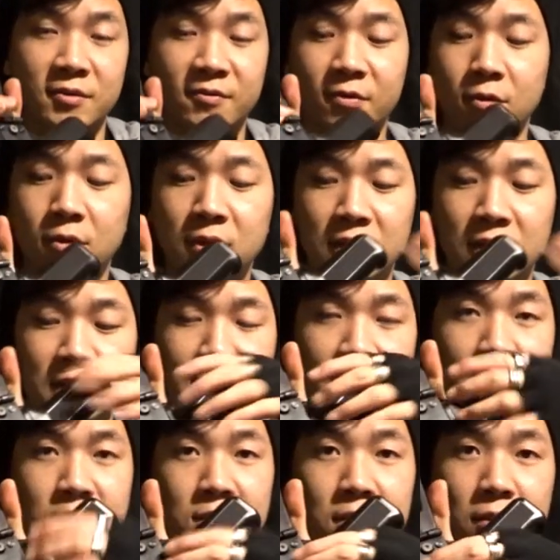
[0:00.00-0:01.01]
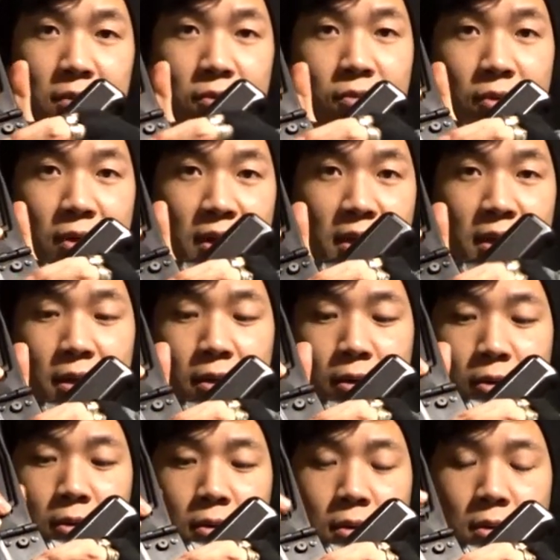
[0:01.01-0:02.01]
fold it is actually right
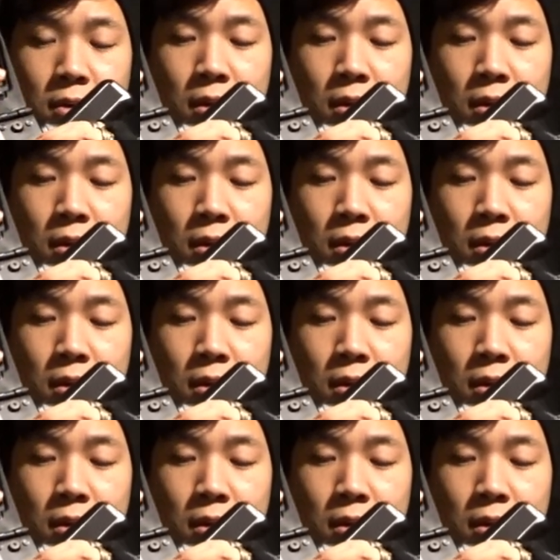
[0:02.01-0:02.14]
here,